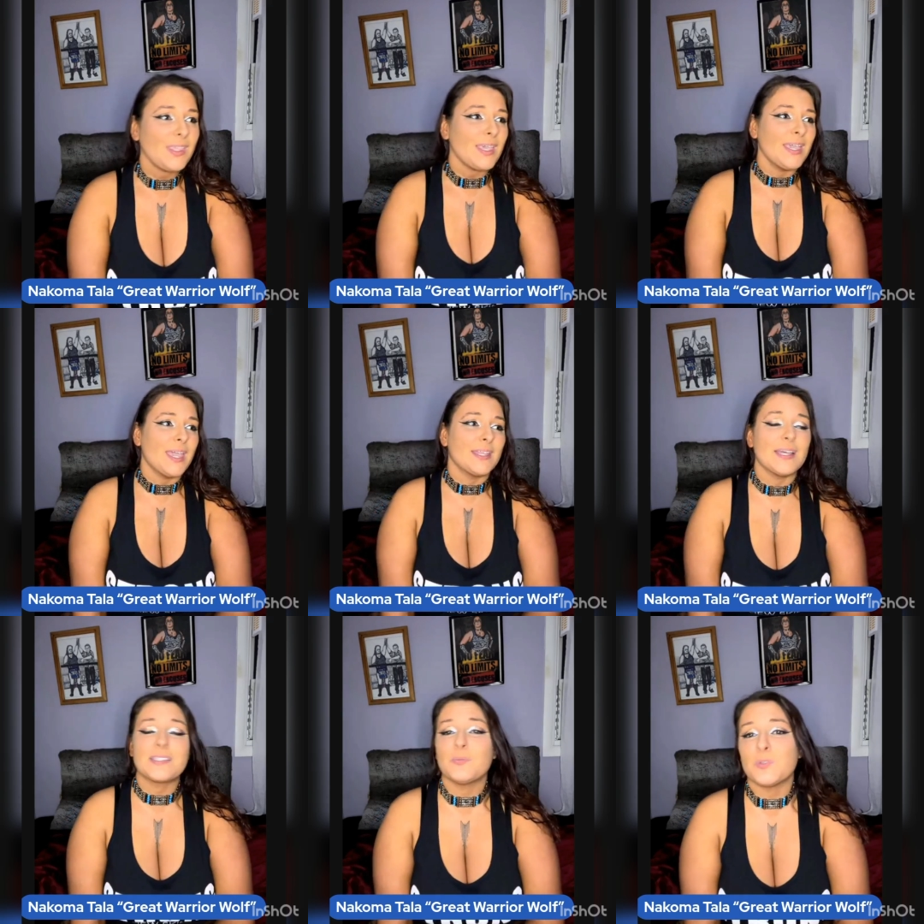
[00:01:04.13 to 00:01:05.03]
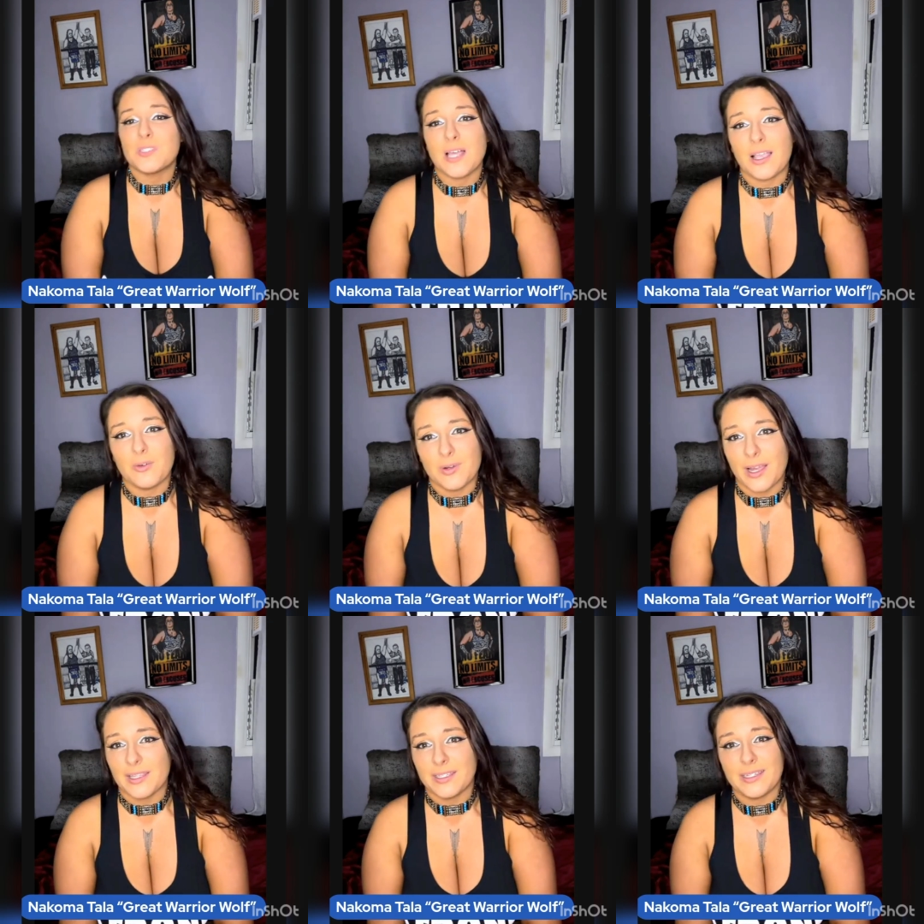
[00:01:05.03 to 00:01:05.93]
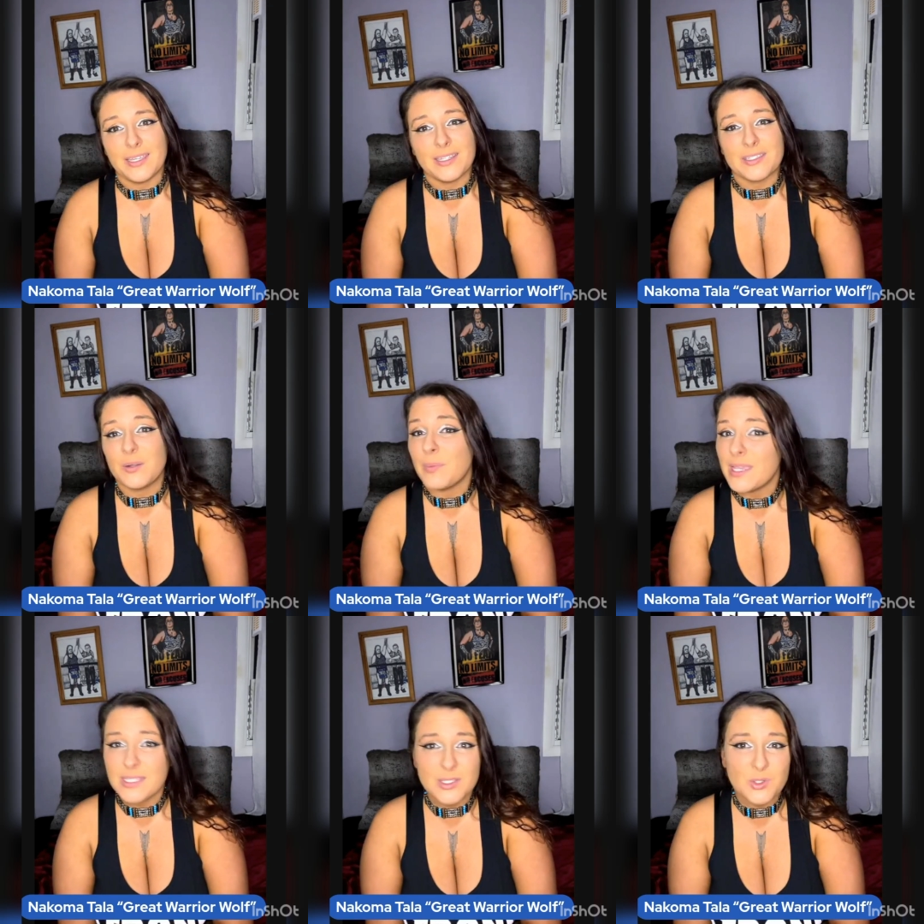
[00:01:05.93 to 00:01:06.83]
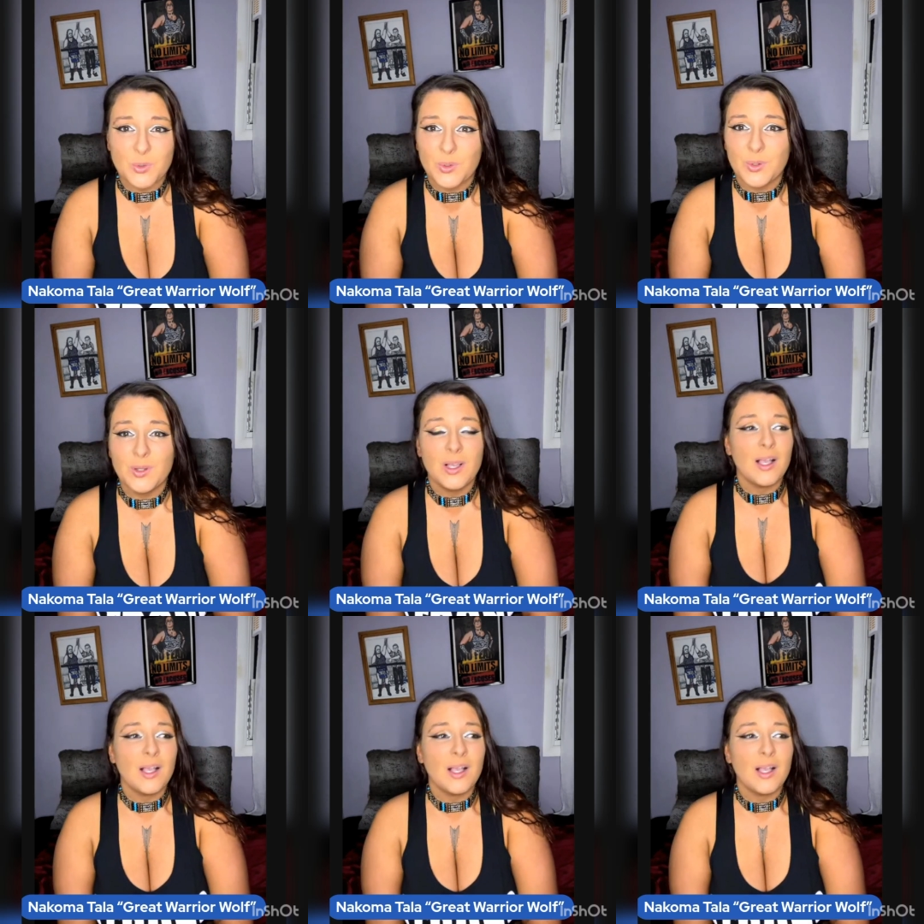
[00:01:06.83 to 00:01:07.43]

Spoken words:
And that's in Woonsocket, Rhode Island. And it's an amazing school.